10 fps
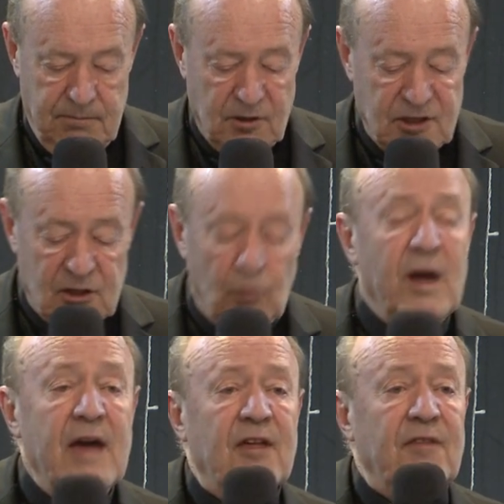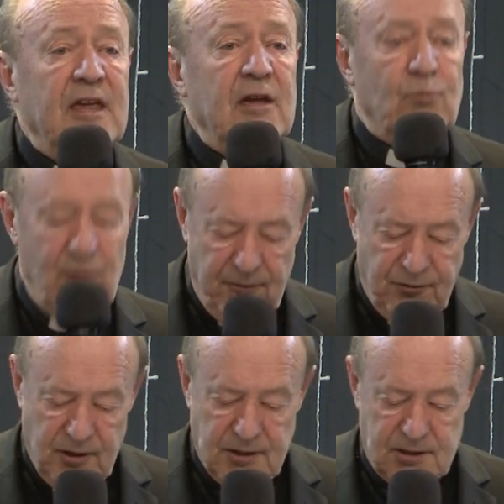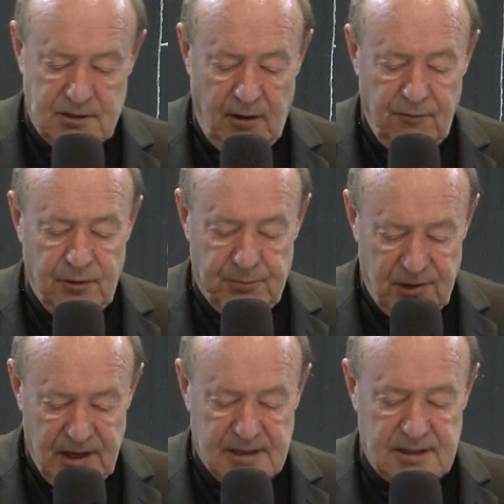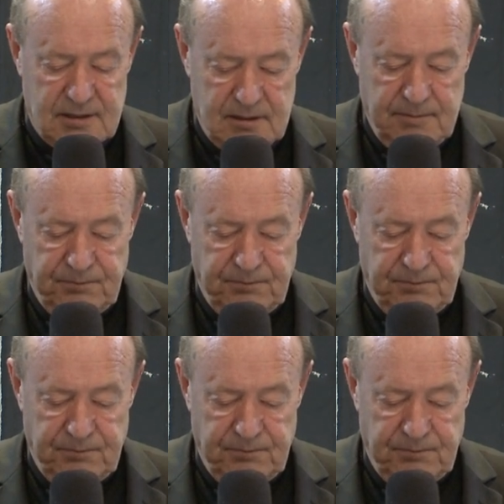because he's aware that the reverence of the priest,